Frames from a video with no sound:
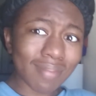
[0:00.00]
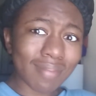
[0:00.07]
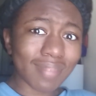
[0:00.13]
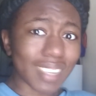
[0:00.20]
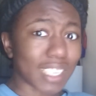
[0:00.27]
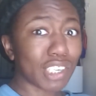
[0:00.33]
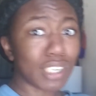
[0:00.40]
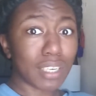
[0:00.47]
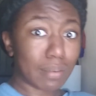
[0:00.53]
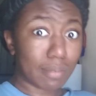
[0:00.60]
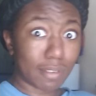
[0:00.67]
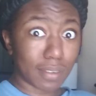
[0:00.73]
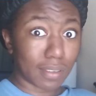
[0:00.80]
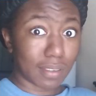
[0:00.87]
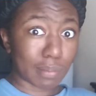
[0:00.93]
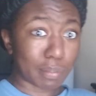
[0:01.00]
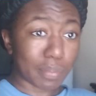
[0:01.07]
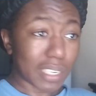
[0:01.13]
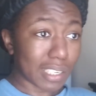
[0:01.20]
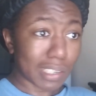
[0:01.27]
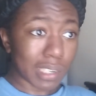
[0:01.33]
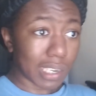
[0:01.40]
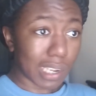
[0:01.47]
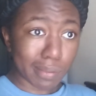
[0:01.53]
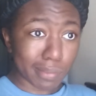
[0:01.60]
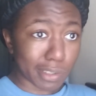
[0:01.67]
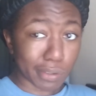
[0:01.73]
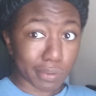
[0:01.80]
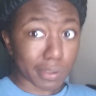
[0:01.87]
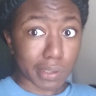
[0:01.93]
That shouldn't come to us. That shouldn't come
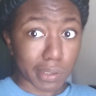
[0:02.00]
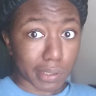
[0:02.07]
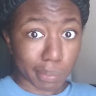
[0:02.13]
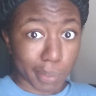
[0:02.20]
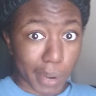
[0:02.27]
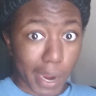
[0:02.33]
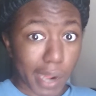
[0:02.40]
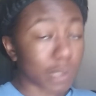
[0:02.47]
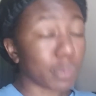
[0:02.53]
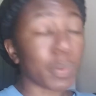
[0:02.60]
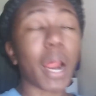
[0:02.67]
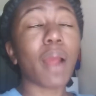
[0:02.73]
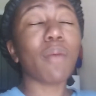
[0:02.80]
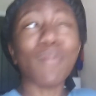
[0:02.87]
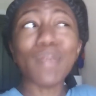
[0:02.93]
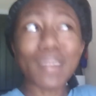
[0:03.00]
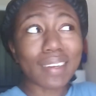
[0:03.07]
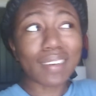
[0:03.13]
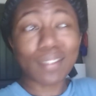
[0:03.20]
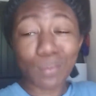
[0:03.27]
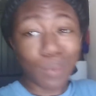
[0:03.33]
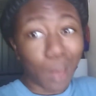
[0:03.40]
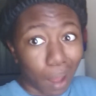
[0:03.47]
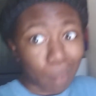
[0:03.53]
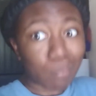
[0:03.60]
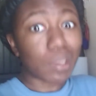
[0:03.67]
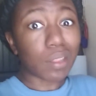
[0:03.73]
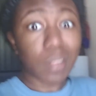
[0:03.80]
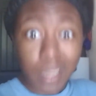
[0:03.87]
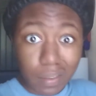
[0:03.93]
to you as a surprise. But I really do not
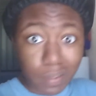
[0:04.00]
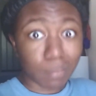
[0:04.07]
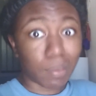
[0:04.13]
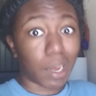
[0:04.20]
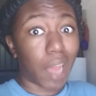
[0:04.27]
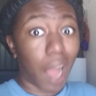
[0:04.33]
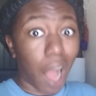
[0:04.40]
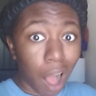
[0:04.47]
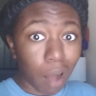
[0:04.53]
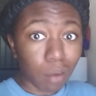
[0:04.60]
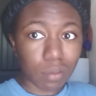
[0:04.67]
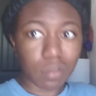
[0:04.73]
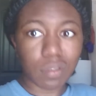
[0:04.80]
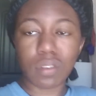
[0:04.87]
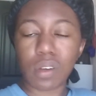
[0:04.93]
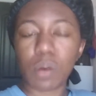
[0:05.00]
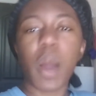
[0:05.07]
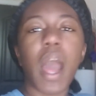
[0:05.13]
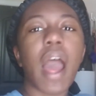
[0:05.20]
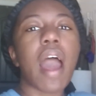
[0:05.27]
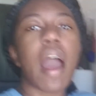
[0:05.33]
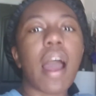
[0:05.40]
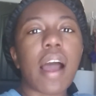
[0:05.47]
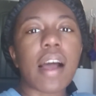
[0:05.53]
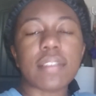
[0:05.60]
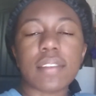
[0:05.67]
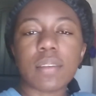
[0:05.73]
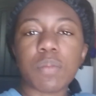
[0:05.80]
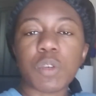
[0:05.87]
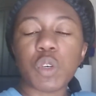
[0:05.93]
be leaving my house. So, as
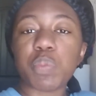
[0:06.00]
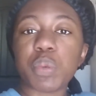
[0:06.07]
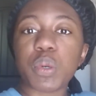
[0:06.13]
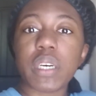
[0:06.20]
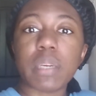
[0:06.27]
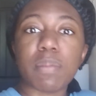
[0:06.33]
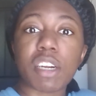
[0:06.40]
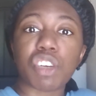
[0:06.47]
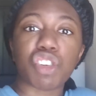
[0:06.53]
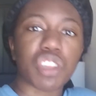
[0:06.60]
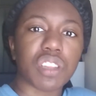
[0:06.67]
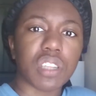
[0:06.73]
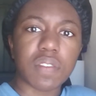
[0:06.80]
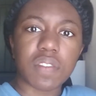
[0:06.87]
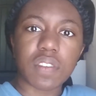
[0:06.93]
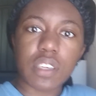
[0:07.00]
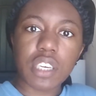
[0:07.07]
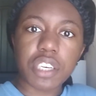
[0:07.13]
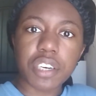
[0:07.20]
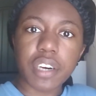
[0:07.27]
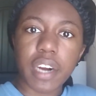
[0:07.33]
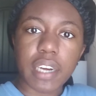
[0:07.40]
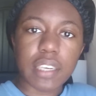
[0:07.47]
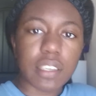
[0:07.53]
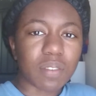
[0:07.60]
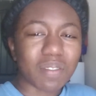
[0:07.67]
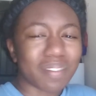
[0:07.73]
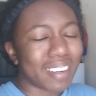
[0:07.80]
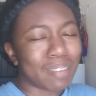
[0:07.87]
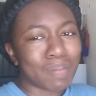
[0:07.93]
someone who pretty much lives here, I don't
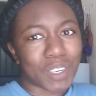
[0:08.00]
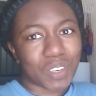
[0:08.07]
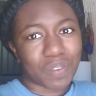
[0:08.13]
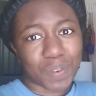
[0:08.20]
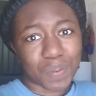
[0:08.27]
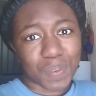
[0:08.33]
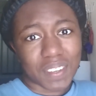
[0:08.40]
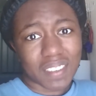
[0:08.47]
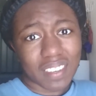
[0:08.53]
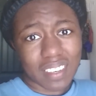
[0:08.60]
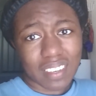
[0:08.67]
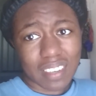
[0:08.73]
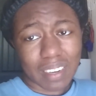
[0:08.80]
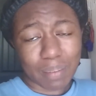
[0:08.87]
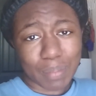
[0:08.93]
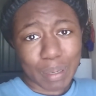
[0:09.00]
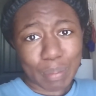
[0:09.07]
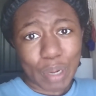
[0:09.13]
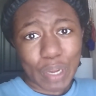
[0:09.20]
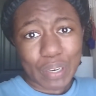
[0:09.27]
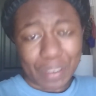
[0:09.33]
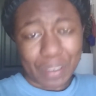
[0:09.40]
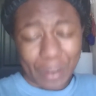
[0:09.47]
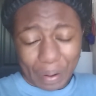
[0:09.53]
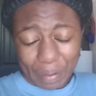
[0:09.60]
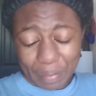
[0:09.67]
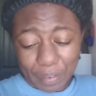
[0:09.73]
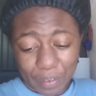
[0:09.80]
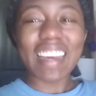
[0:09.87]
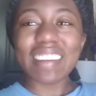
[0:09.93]
find much of a reason to take my bonnet off.
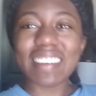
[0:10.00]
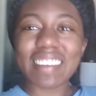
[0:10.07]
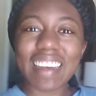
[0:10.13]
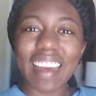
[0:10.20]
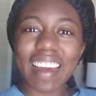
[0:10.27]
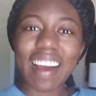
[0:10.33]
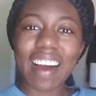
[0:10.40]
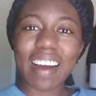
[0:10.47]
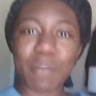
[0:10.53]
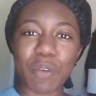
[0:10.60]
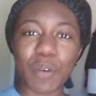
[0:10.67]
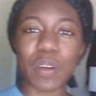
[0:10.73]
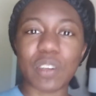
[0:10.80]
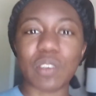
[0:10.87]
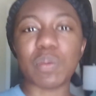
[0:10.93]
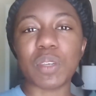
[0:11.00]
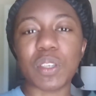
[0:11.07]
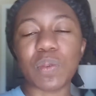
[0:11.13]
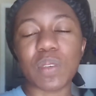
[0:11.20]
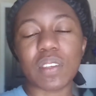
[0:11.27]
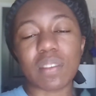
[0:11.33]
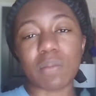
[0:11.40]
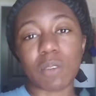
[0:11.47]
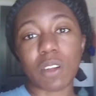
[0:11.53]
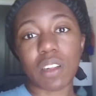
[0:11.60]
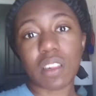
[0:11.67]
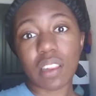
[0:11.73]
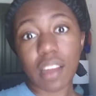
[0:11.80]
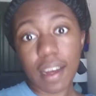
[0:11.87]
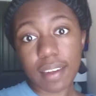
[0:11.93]
Today, I'm going to be doing some
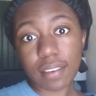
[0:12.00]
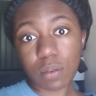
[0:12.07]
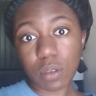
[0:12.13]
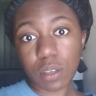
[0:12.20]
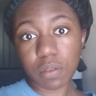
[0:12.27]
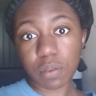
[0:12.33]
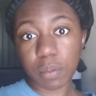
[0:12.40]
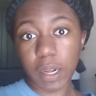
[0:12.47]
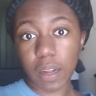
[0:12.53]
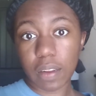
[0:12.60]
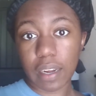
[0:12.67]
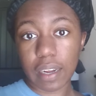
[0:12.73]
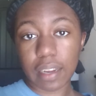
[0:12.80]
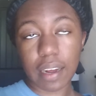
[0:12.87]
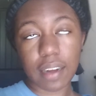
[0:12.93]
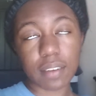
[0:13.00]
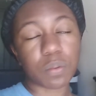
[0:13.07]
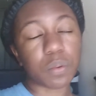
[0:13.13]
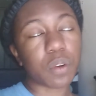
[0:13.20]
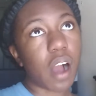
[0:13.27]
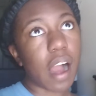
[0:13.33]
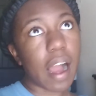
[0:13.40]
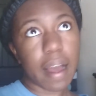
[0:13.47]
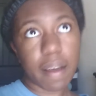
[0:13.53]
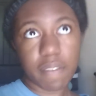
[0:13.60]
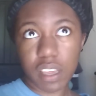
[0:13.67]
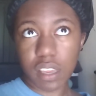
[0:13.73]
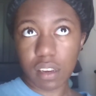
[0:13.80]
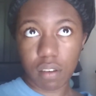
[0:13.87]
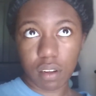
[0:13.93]
classwork for my online class. We're not
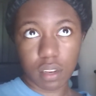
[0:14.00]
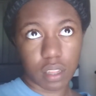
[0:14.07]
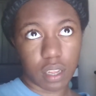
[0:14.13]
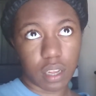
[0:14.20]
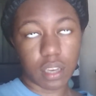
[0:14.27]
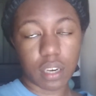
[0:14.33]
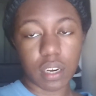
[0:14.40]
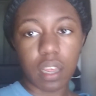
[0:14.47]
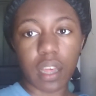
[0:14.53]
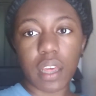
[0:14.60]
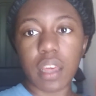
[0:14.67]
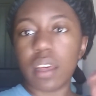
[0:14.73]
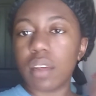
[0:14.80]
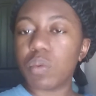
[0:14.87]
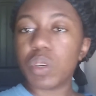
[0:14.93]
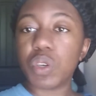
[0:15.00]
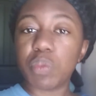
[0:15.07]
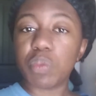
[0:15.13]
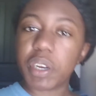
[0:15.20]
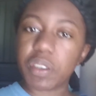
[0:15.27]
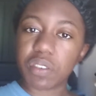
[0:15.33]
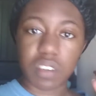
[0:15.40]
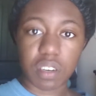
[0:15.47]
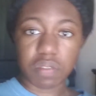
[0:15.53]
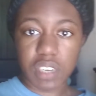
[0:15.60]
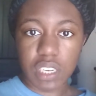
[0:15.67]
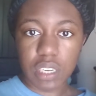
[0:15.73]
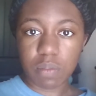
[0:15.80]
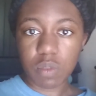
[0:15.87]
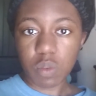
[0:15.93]
having an online. We do Microsoft
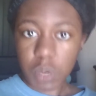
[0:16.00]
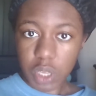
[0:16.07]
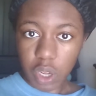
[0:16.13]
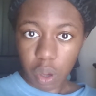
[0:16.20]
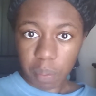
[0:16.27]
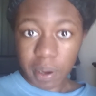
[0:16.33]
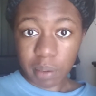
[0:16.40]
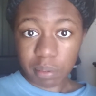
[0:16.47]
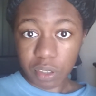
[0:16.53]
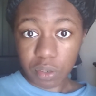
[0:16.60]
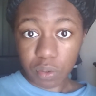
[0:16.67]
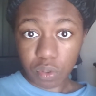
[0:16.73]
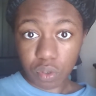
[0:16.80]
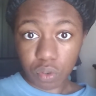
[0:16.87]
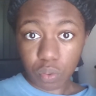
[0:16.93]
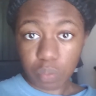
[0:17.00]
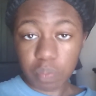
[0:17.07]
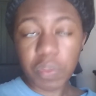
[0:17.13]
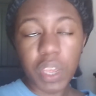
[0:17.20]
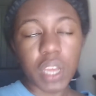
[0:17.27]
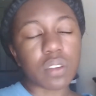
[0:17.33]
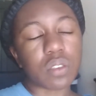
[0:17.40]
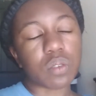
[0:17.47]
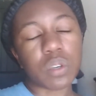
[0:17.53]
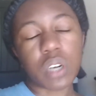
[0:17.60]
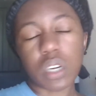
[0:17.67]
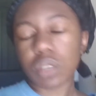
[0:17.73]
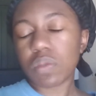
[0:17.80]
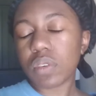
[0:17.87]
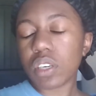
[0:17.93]
Teams, but y'all probably use Zoom. So we're
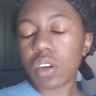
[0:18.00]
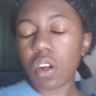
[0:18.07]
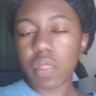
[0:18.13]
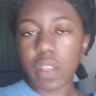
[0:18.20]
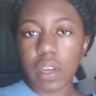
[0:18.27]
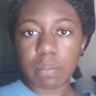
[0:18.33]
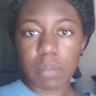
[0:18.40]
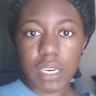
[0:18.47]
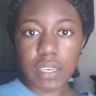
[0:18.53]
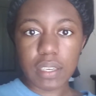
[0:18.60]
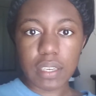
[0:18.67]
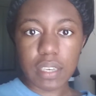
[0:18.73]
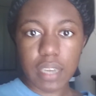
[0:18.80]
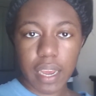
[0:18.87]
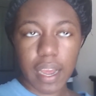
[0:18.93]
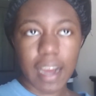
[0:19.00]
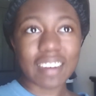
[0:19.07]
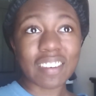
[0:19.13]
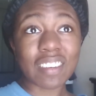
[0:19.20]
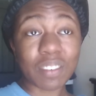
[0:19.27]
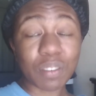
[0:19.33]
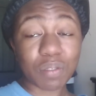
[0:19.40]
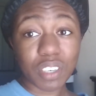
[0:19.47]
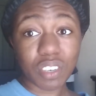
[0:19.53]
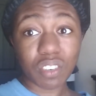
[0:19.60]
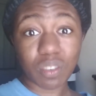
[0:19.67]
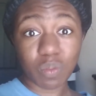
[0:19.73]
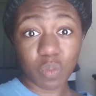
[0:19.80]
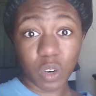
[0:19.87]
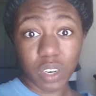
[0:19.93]
not doing an online meeting today. I just have to finish
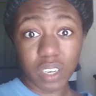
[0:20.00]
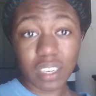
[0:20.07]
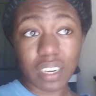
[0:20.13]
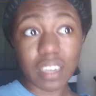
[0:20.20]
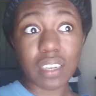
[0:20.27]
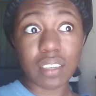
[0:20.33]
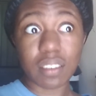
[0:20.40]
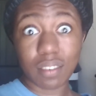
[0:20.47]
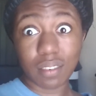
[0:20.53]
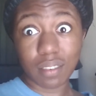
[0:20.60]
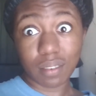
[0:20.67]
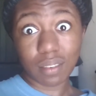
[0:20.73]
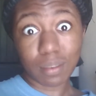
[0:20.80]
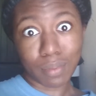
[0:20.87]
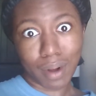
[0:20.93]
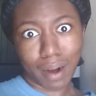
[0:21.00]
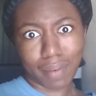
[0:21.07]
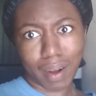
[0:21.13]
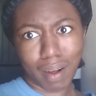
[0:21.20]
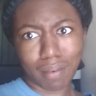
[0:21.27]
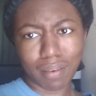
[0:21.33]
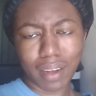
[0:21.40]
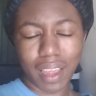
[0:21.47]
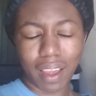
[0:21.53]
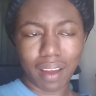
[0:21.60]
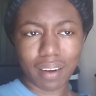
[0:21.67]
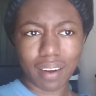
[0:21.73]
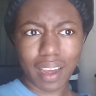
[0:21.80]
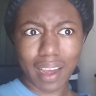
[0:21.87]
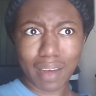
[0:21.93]
some work. It's due tomorrow,
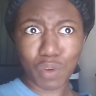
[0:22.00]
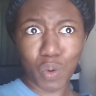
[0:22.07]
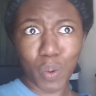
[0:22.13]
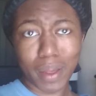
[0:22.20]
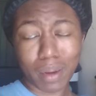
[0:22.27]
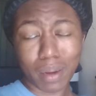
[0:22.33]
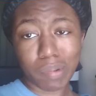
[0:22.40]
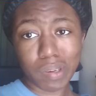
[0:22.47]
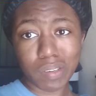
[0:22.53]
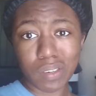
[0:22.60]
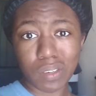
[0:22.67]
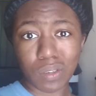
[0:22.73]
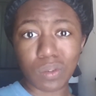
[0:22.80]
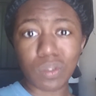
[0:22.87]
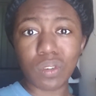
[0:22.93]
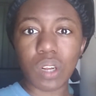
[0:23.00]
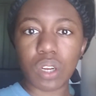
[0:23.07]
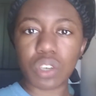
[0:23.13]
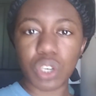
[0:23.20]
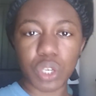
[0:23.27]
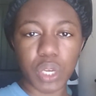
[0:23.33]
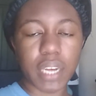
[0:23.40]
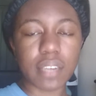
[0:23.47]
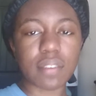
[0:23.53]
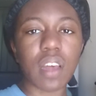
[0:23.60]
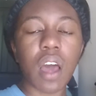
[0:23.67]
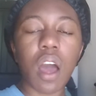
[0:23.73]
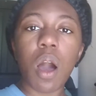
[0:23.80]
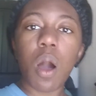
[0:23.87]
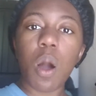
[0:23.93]
and I have quite a bit to do. So I'll show you guys
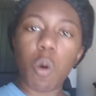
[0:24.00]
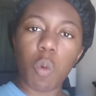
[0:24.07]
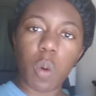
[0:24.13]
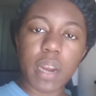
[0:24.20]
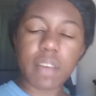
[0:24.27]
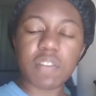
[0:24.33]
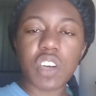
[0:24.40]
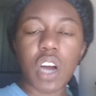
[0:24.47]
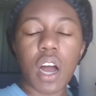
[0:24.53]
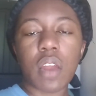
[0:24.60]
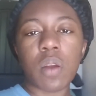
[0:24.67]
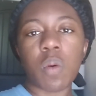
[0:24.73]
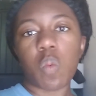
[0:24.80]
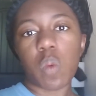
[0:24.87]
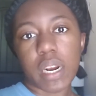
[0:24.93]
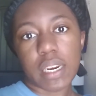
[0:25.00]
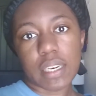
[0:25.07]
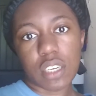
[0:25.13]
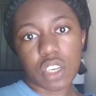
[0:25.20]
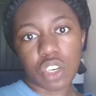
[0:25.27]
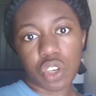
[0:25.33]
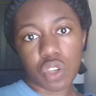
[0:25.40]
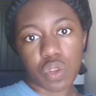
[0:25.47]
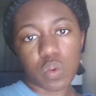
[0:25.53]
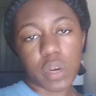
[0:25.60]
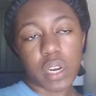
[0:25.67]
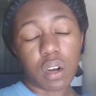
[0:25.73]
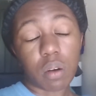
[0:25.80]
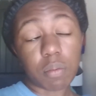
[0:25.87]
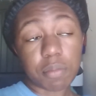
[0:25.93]
what I've done, what I need to do,
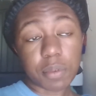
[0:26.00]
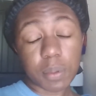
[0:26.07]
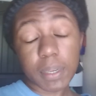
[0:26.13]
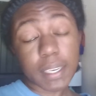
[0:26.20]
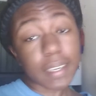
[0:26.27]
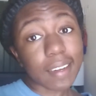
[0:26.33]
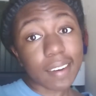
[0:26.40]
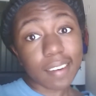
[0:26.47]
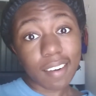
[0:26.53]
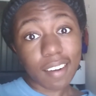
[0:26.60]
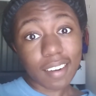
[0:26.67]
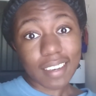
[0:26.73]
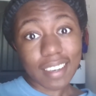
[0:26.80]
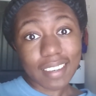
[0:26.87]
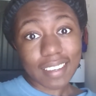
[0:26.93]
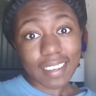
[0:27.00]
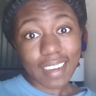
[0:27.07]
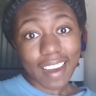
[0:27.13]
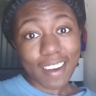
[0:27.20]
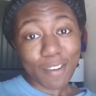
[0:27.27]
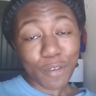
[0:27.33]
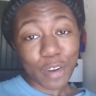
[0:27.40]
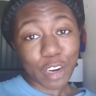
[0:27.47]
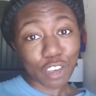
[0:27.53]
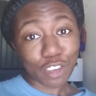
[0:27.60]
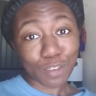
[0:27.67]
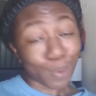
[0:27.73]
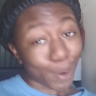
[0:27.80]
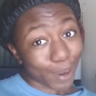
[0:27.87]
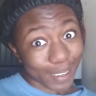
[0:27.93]
and hopefully we can get it all done today if we
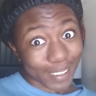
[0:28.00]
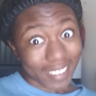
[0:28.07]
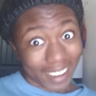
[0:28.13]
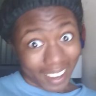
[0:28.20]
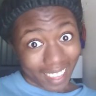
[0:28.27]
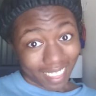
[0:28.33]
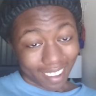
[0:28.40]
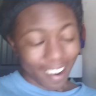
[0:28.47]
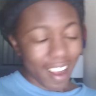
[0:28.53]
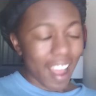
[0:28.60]
just work together.